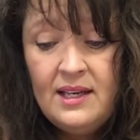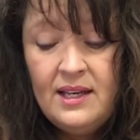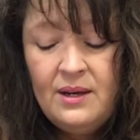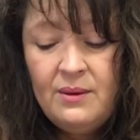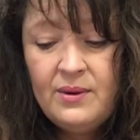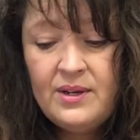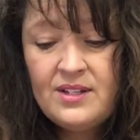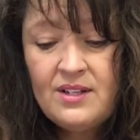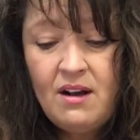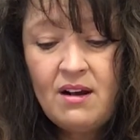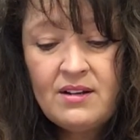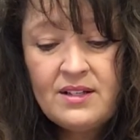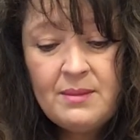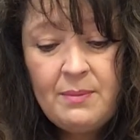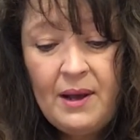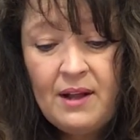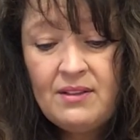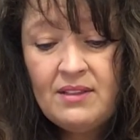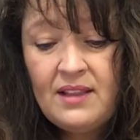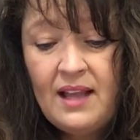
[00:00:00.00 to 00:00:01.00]
We talked
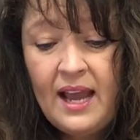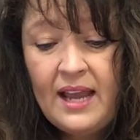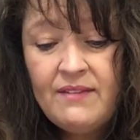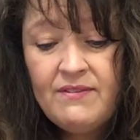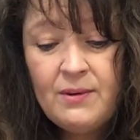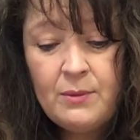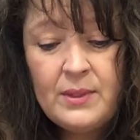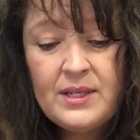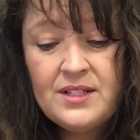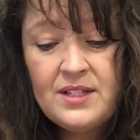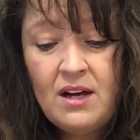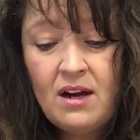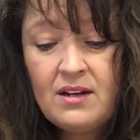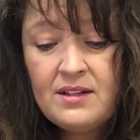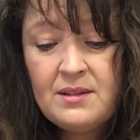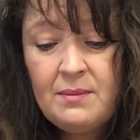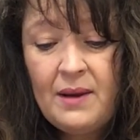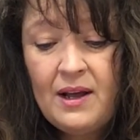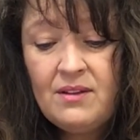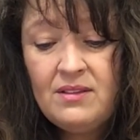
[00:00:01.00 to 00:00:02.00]
about life and we
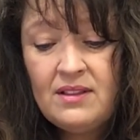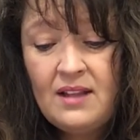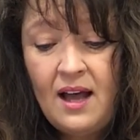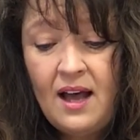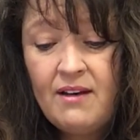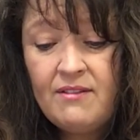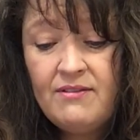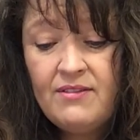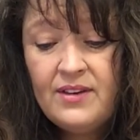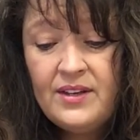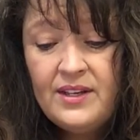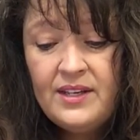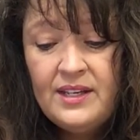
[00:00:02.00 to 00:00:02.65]
talked about love.